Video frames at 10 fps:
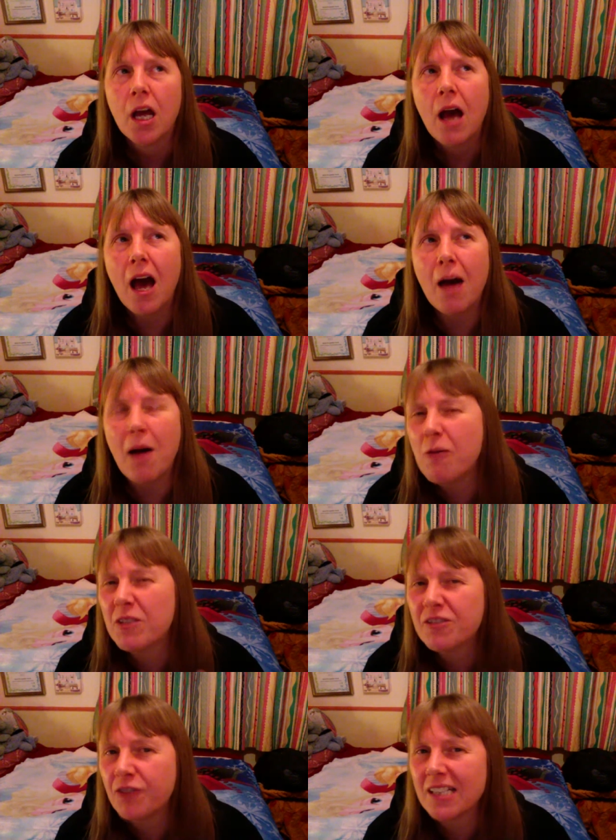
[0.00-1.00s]
I
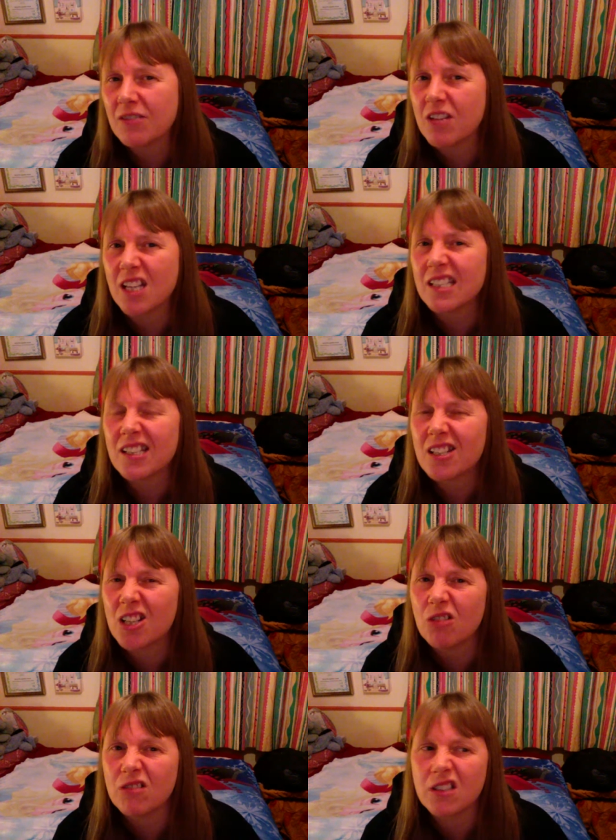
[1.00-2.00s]
was friends with her since school,